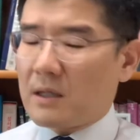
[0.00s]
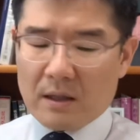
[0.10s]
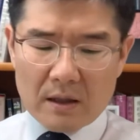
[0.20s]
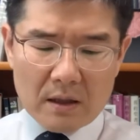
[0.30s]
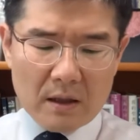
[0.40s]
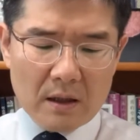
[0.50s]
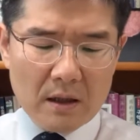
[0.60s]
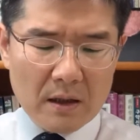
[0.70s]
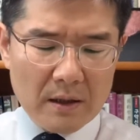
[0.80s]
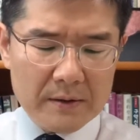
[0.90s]

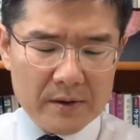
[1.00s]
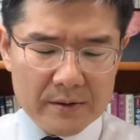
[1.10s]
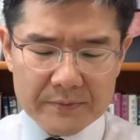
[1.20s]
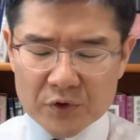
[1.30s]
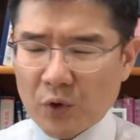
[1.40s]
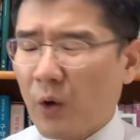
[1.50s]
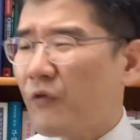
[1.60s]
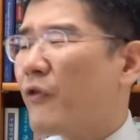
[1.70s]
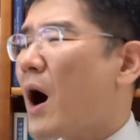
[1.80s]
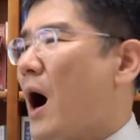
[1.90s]
so
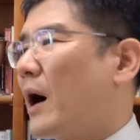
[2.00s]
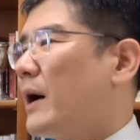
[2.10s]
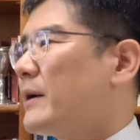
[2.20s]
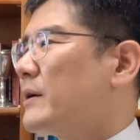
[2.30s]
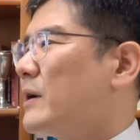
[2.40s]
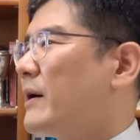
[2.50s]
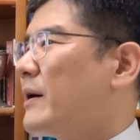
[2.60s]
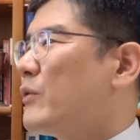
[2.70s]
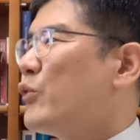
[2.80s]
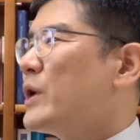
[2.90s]
far,
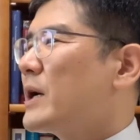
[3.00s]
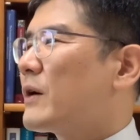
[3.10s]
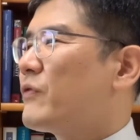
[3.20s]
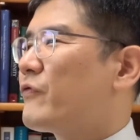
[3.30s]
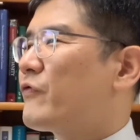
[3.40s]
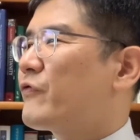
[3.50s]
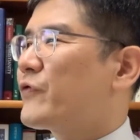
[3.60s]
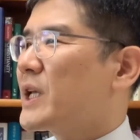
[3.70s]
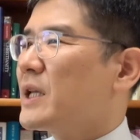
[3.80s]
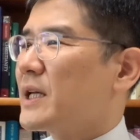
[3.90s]
we are
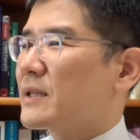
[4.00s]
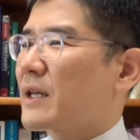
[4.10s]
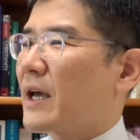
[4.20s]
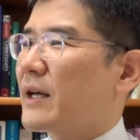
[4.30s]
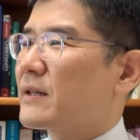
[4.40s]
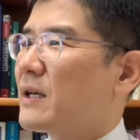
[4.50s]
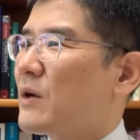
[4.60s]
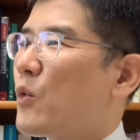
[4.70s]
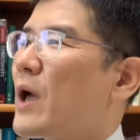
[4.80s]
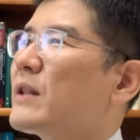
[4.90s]
feeling that
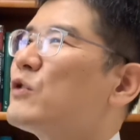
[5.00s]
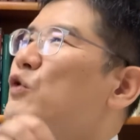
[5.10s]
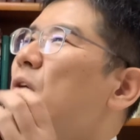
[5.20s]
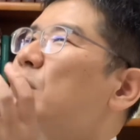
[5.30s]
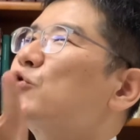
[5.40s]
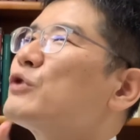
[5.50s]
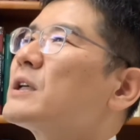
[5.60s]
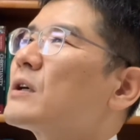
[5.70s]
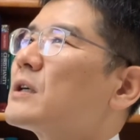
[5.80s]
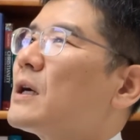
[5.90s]
when we are
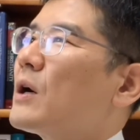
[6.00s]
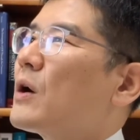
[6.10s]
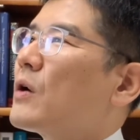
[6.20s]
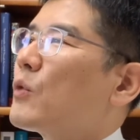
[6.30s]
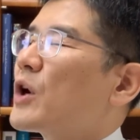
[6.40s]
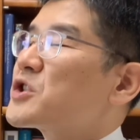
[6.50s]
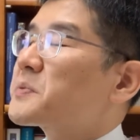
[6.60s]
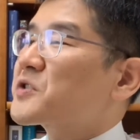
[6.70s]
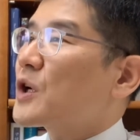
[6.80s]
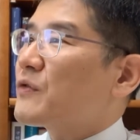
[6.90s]
doing
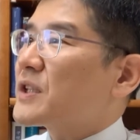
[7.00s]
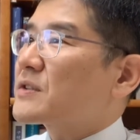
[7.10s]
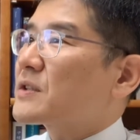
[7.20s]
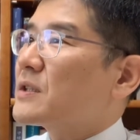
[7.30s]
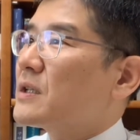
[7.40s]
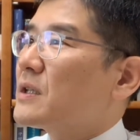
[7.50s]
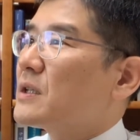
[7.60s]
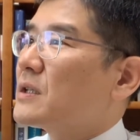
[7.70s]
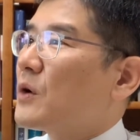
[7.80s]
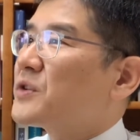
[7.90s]
worship service
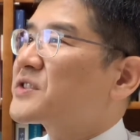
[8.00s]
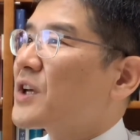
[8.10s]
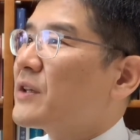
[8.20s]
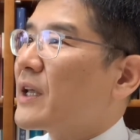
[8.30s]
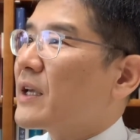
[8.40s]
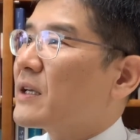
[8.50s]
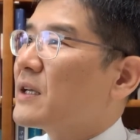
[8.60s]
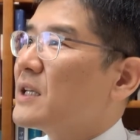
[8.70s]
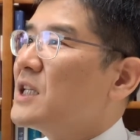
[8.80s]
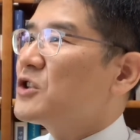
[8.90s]
on Sunday
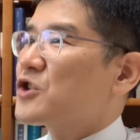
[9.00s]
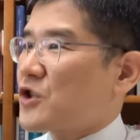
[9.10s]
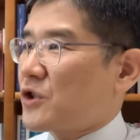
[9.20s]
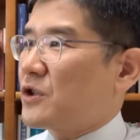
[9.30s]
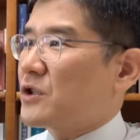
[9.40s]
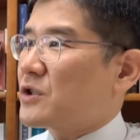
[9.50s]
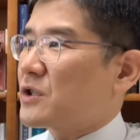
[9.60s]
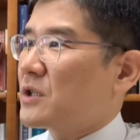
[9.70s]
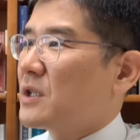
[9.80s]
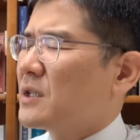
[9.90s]
in the
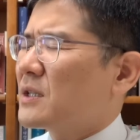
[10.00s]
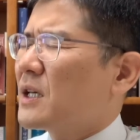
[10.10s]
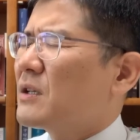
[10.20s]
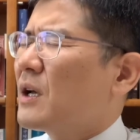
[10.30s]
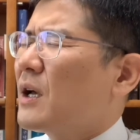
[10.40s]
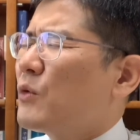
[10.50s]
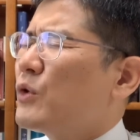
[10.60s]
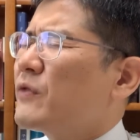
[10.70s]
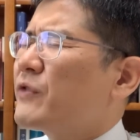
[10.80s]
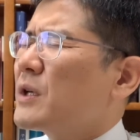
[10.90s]
church, then
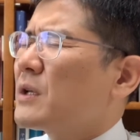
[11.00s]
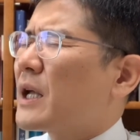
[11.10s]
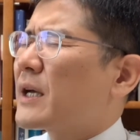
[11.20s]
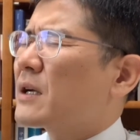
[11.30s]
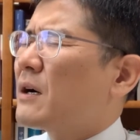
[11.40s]
we feel like